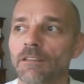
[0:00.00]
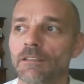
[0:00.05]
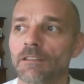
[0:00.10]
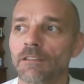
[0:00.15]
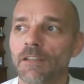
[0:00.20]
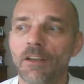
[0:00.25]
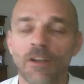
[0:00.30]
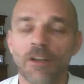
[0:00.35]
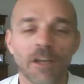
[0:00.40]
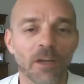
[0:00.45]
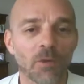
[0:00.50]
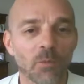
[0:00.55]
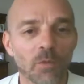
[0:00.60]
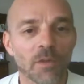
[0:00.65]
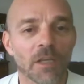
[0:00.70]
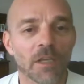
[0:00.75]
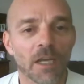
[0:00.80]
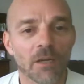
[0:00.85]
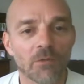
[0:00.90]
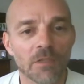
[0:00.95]
that I help
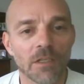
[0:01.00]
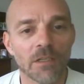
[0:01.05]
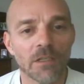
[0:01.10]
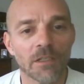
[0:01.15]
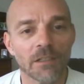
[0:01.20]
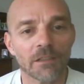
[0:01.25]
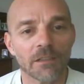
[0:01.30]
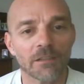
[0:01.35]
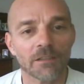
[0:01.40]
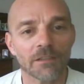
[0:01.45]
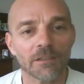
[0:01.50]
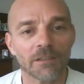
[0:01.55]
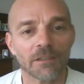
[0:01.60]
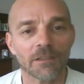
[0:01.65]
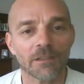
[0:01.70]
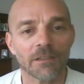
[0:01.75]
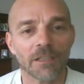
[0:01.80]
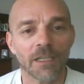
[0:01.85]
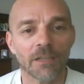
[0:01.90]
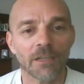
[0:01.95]
with counseling,
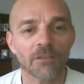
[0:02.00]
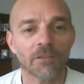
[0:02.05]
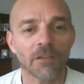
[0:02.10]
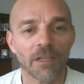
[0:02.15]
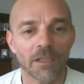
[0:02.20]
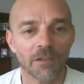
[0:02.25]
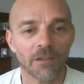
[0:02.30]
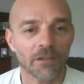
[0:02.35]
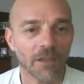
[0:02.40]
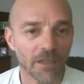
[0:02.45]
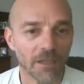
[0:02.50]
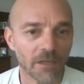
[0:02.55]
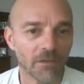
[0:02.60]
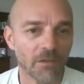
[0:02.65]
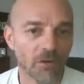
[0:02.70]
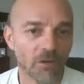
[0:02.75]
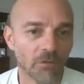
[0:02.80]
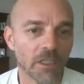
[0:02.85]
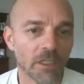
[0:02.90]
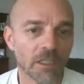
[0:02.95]
and they
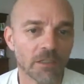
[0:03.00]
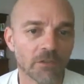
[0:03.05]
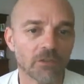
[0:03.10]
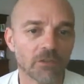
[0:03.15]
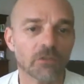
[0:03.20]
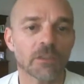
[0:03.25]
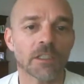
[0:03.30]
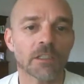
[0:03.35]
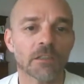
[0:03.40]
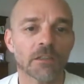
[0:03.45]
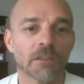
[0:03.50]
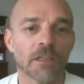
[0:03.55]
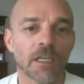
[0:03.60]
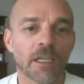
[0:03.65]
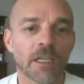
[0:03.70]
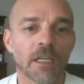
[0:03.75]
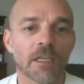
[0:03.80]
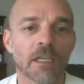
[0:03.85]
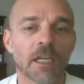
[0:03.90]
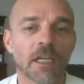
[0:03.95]
thoroughly enjoy it. They
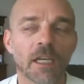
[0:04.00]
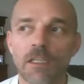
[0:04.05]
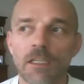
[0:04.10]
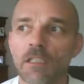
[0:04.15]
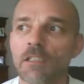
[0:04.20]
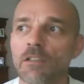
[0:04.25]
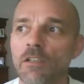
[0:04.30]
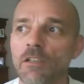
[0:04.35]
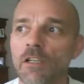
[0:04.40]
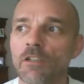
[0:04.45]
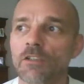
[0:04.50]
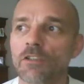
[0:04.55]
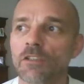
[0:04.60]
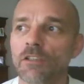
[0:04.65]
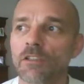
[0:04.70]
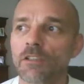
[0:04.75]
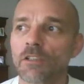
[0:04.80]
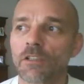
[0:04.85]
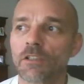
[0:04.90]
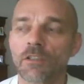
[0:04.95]
can get in touch
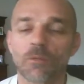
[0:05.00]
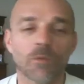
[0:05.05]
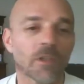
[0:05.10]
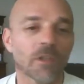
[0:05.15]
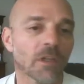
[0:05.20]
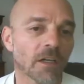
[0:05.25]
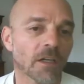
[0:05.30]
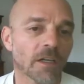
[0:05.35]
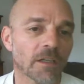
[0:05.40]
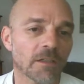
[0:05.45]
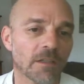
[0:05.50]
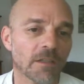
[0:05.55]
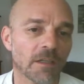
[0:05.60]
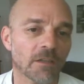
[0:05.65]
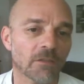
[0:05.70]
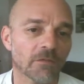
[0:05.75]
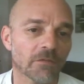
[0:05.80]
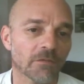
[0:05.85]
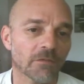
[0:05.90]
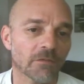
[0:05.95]
with their higher self.